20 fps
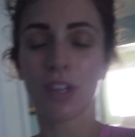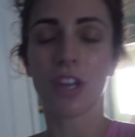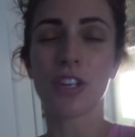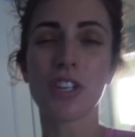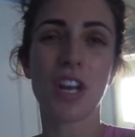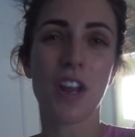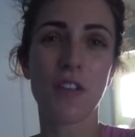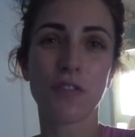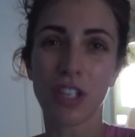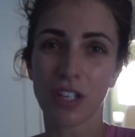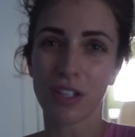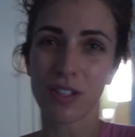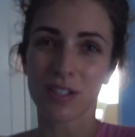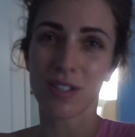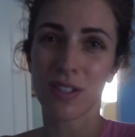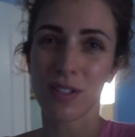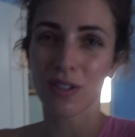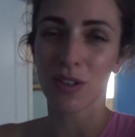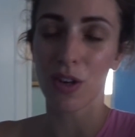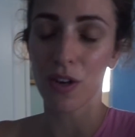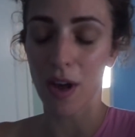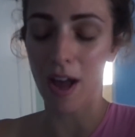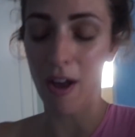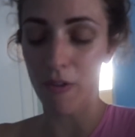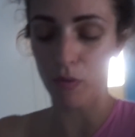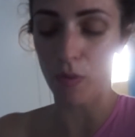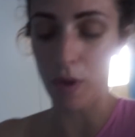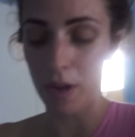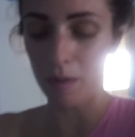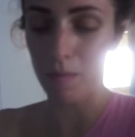I don't know if Jensen's going to
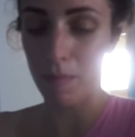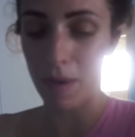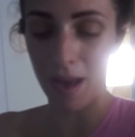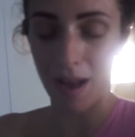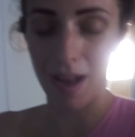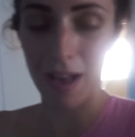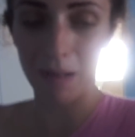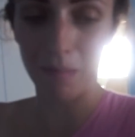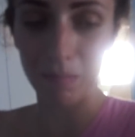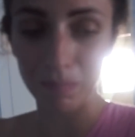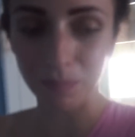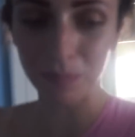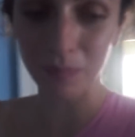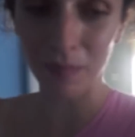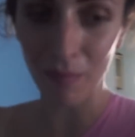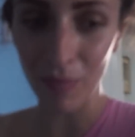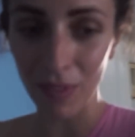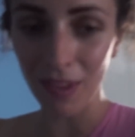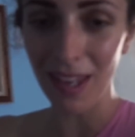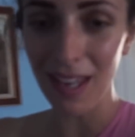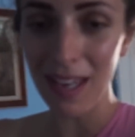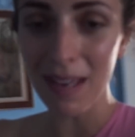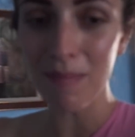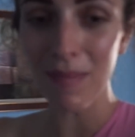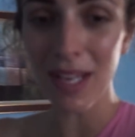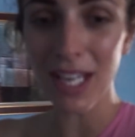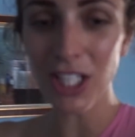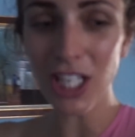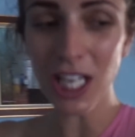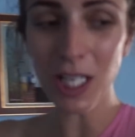have one, but um,
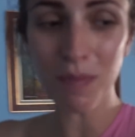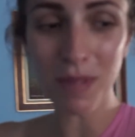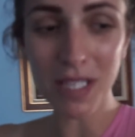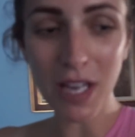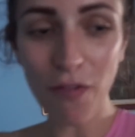me and Jasper